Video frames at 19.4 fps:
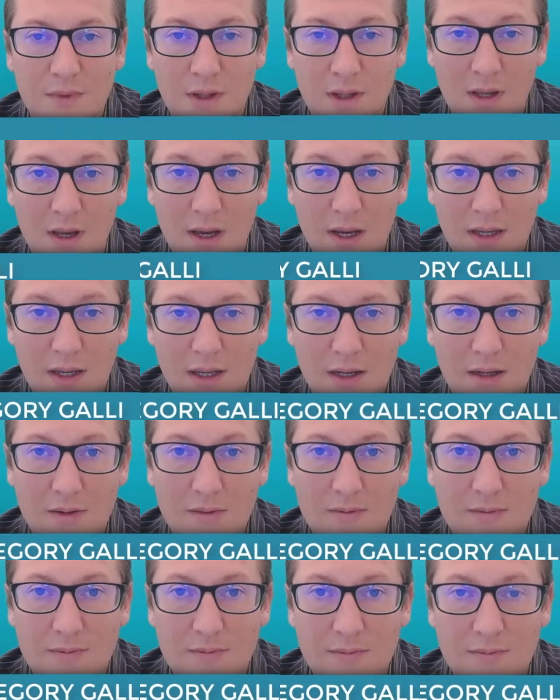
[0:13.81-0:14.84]
Hi there,
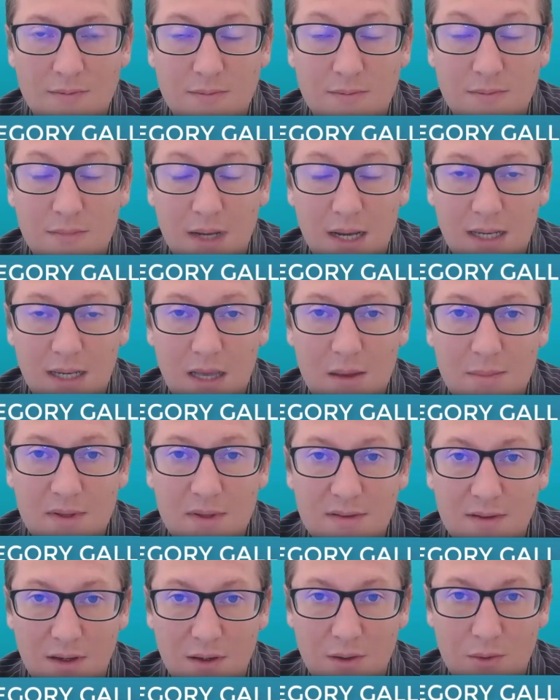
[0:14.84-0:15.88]
my name is
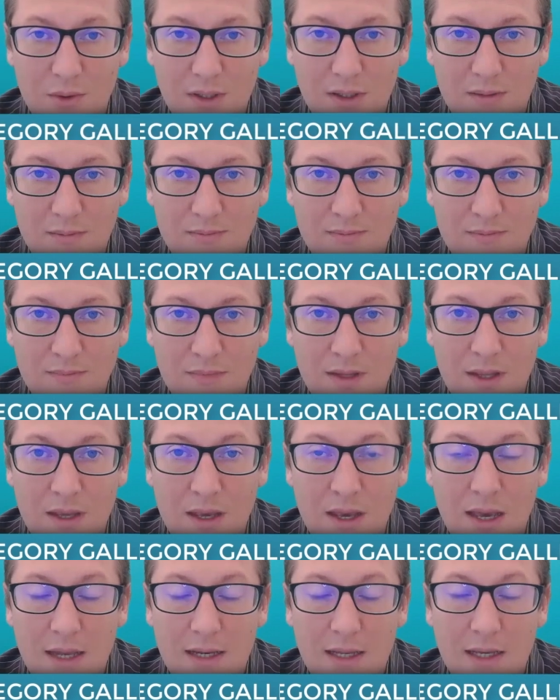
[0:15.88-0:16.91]
Gregory, and
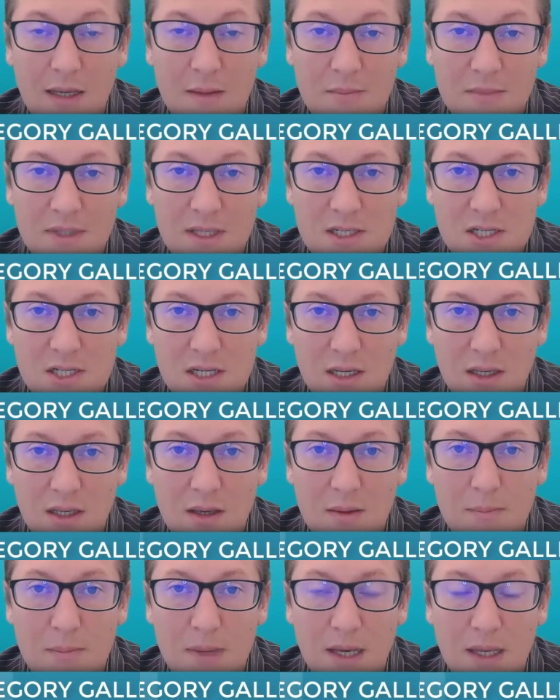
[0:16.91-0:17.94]
I am teaching
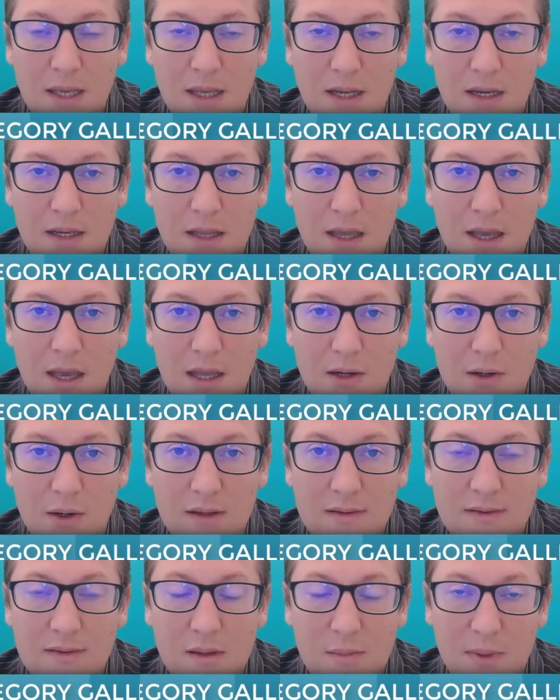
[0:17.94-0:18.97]
backend and REST
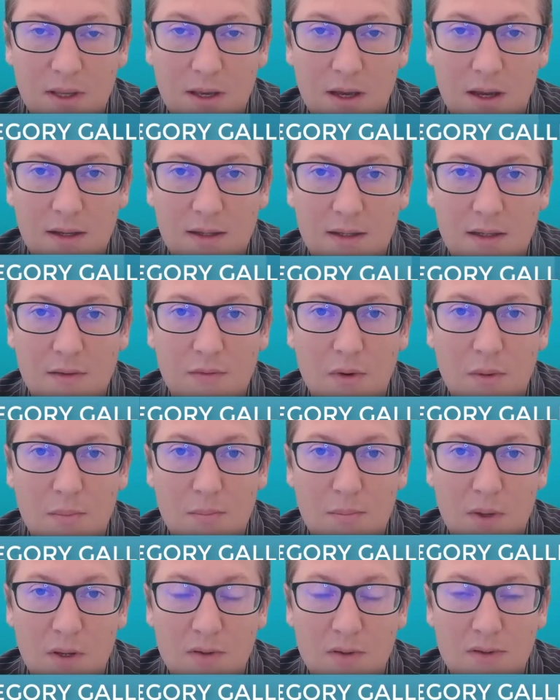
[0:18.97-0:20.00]
API
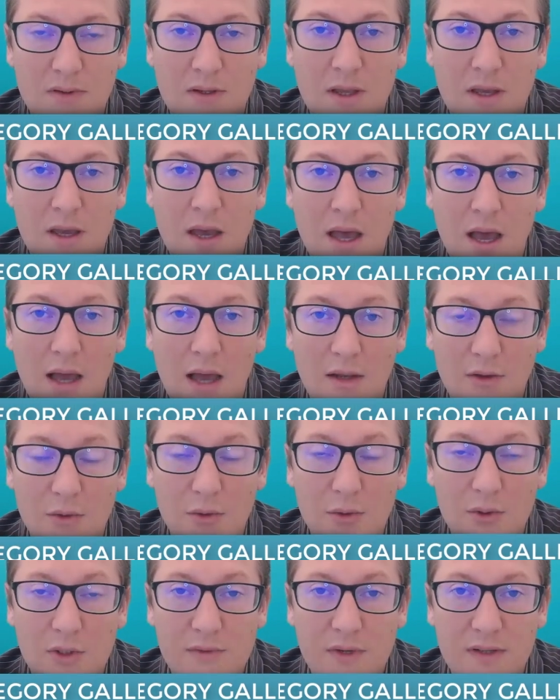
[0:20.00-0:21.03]
development at the
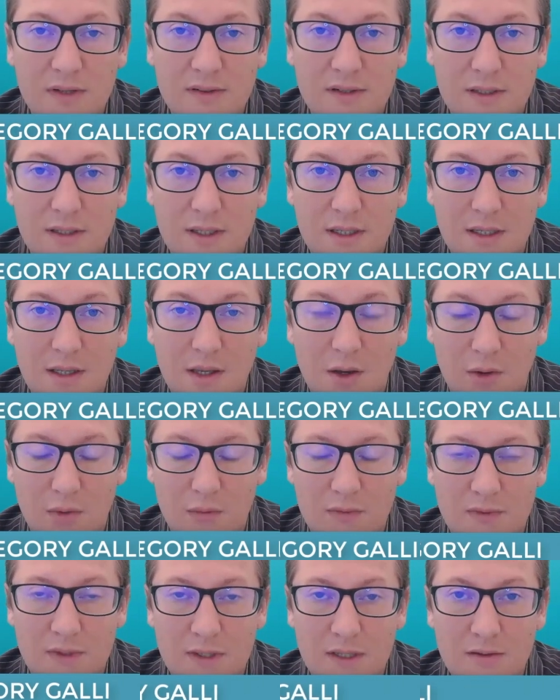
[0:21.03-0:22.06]
University of
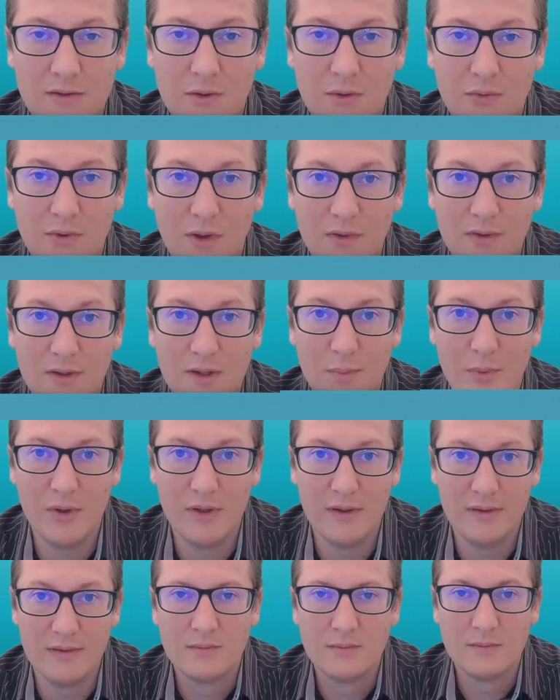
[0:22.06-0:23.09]
Nice Sophia
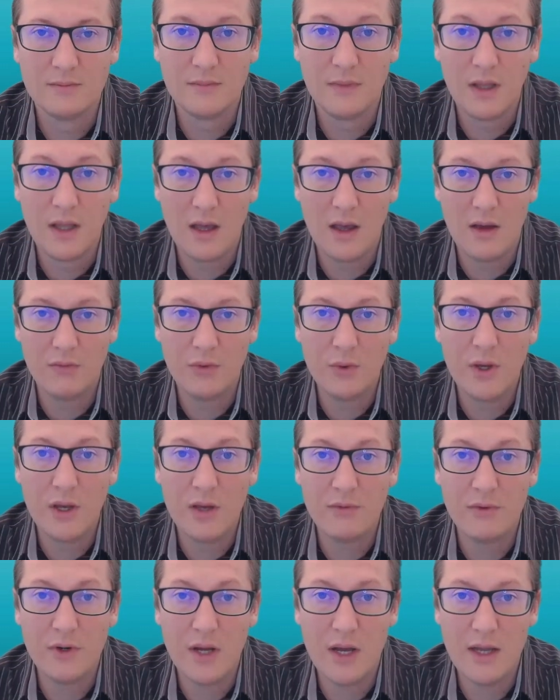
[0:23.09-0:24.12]
Antipolis. Have you
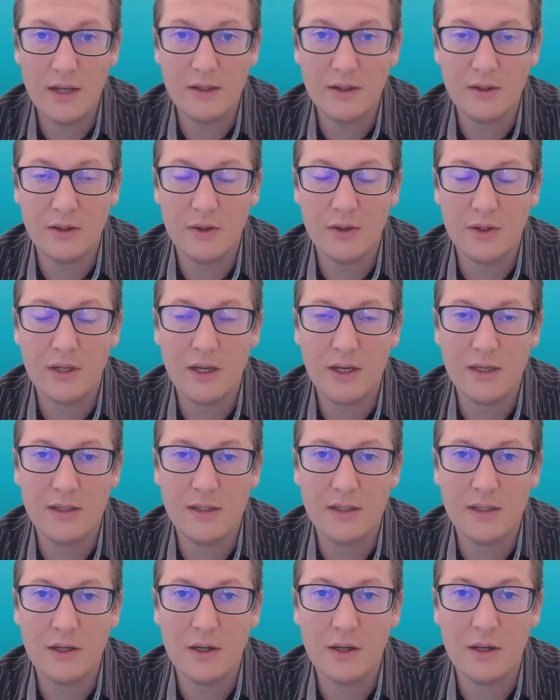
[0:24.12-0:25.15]
ever had an
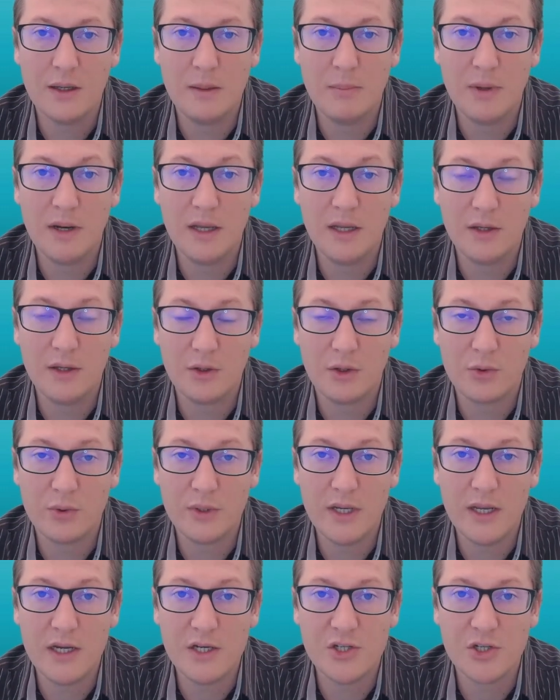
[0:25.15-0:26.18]
idea implying the
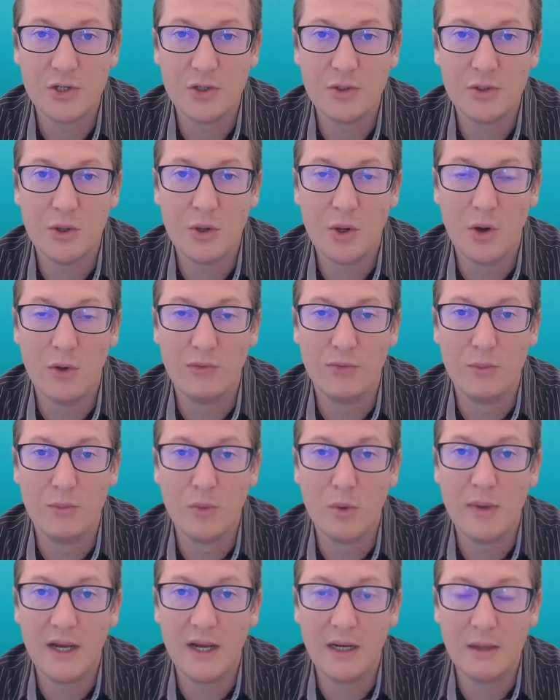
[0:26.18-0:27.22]
creation of a
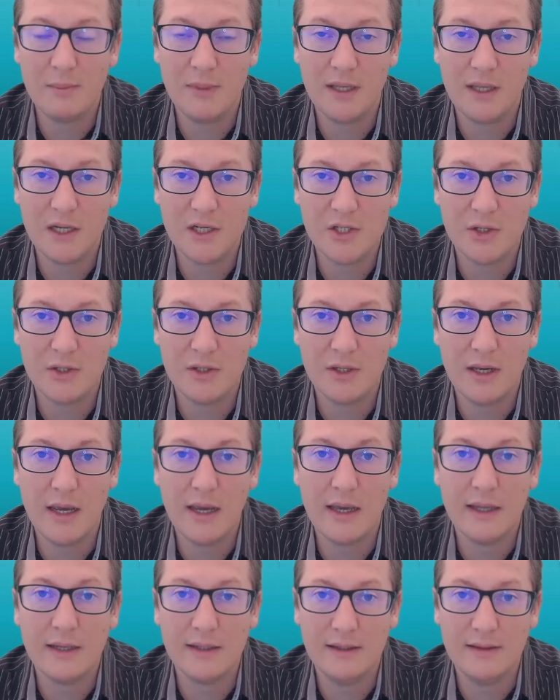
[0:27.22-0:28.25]
mobile application
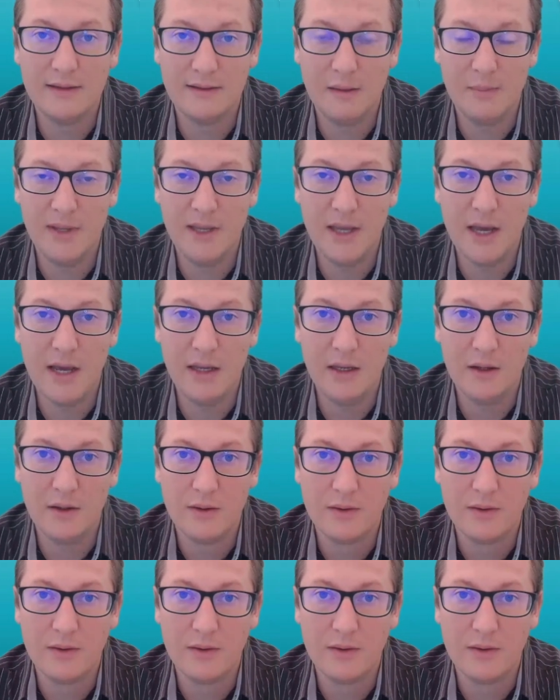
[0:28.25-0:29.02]
and its API?